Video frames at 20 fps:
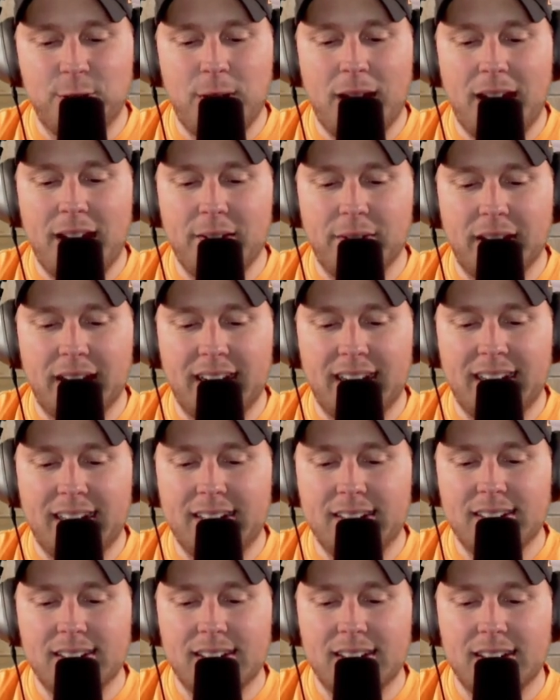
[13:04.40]
I do have
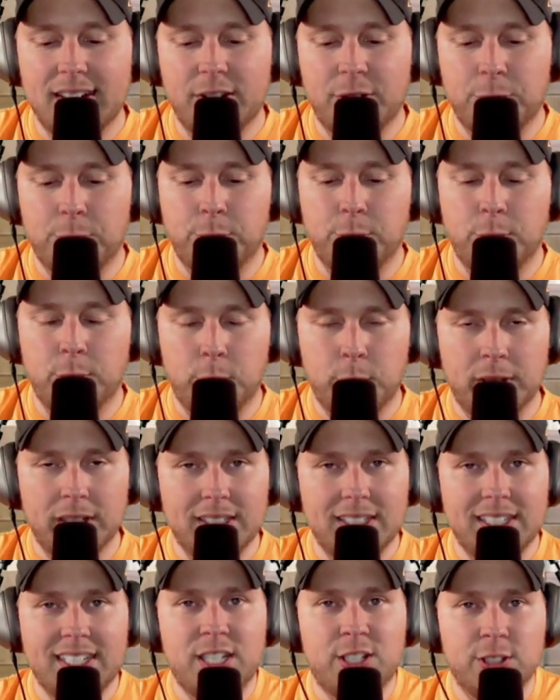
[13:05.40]
a
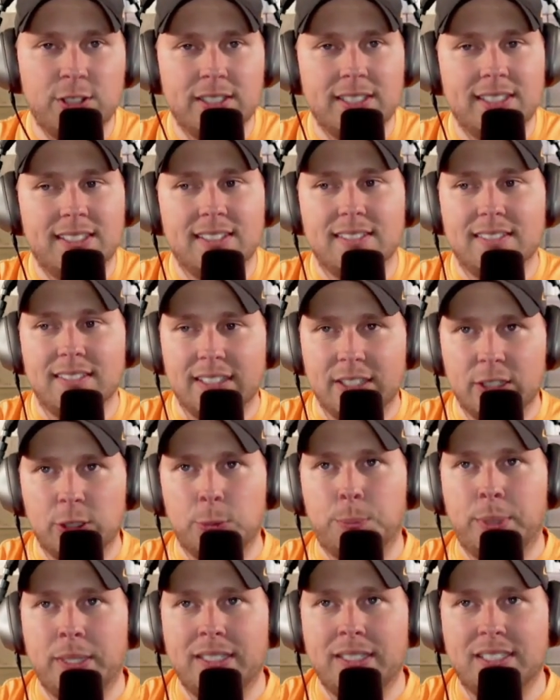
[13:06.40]
really good
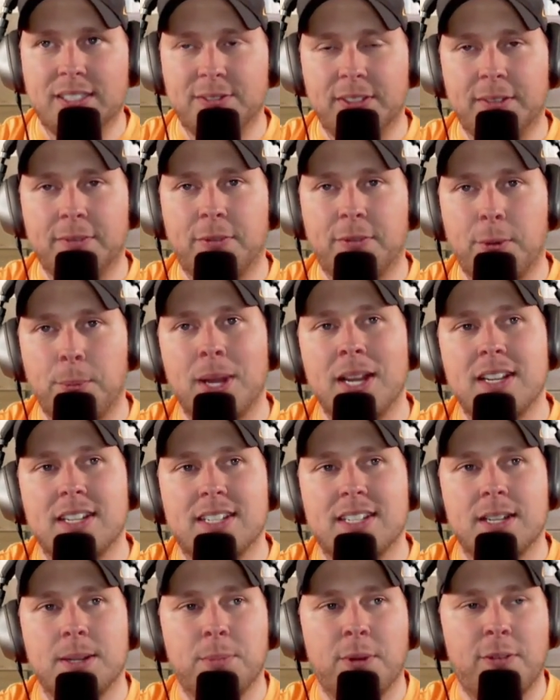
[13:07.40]
little piece of
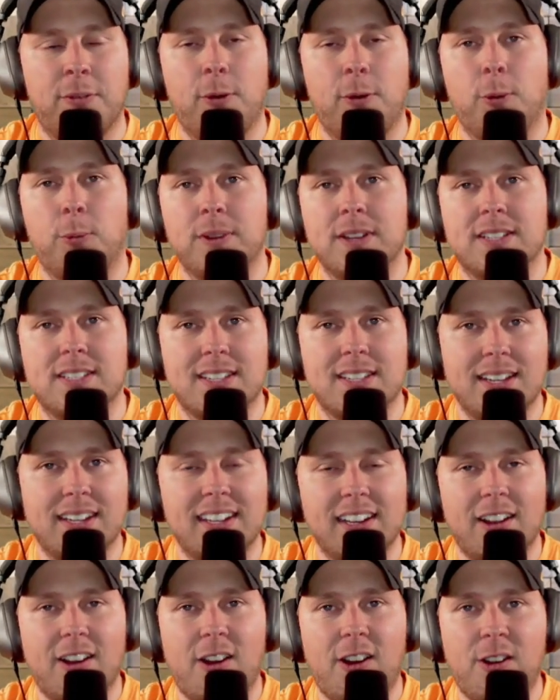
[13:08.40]
information before we
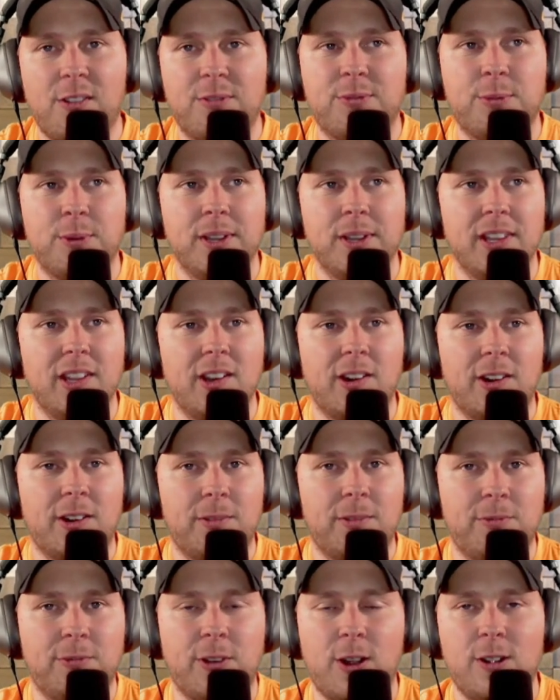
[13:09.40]
send it off with
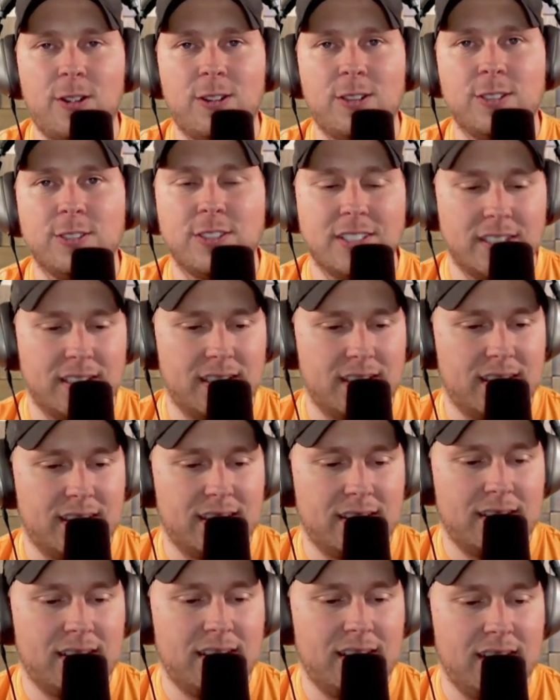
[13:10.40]
our Vols
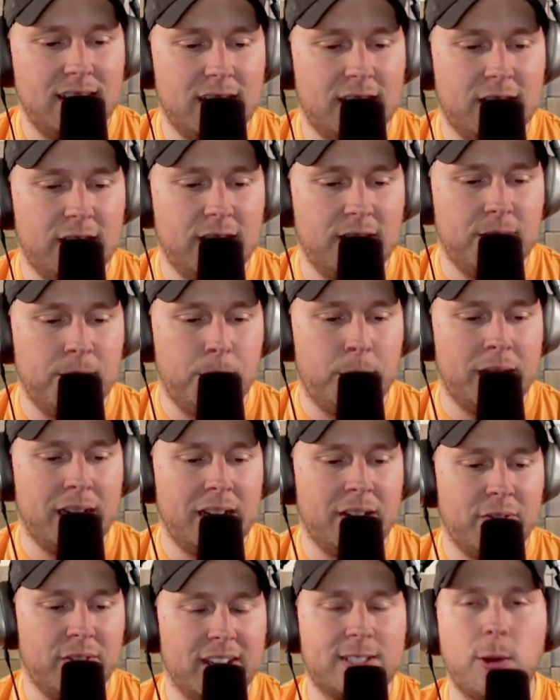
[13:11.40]

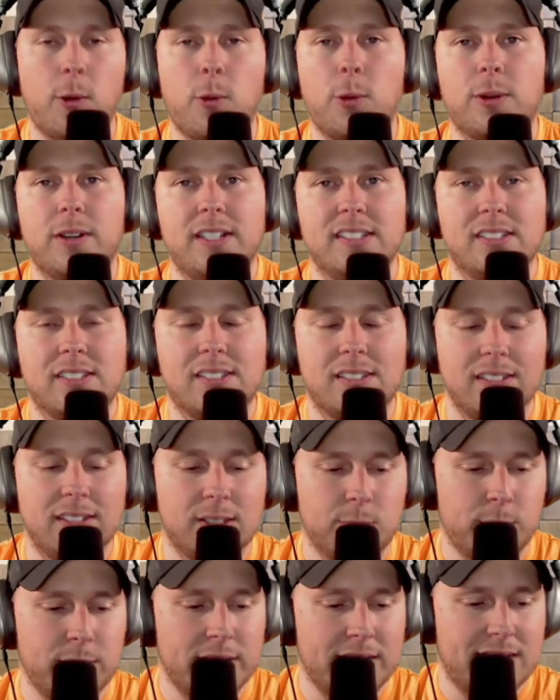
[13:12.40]
being victorious
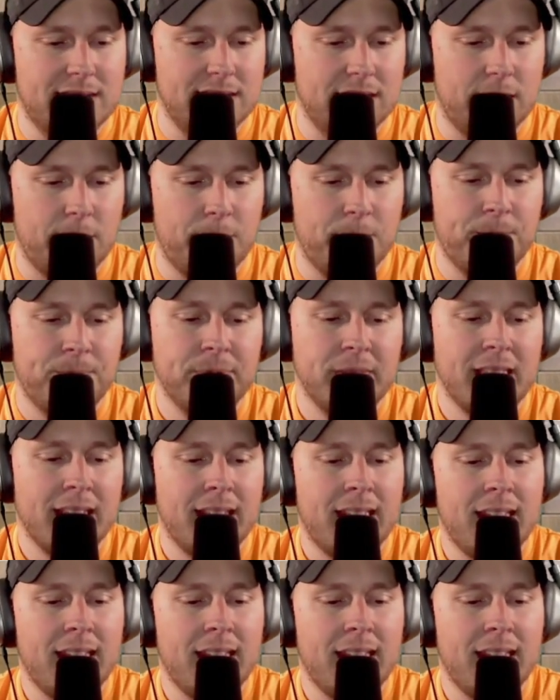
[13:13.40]
this weekend.